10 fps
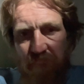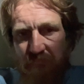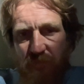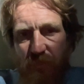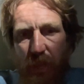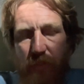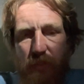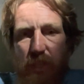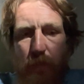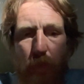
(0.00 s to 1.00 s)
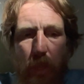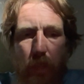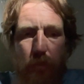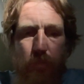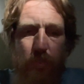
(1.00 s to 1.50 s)
5 to 10
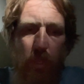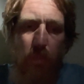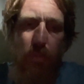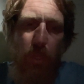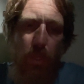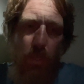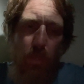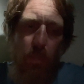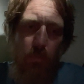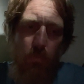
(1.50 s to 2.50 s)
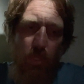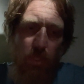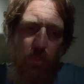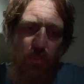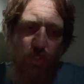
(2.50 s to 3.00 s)
miles, and then
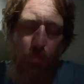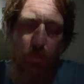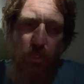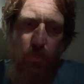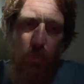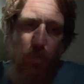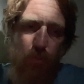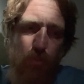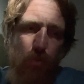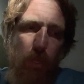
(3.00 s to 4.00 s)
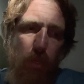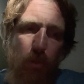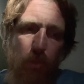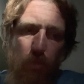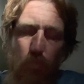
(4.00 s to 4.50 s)
we'd jump into another
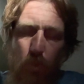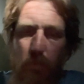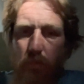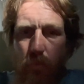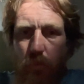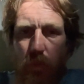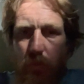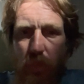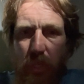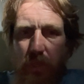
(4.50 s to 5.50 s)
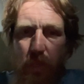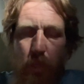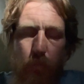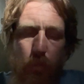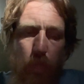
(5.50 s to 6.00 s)
trail, and wherever we ended up.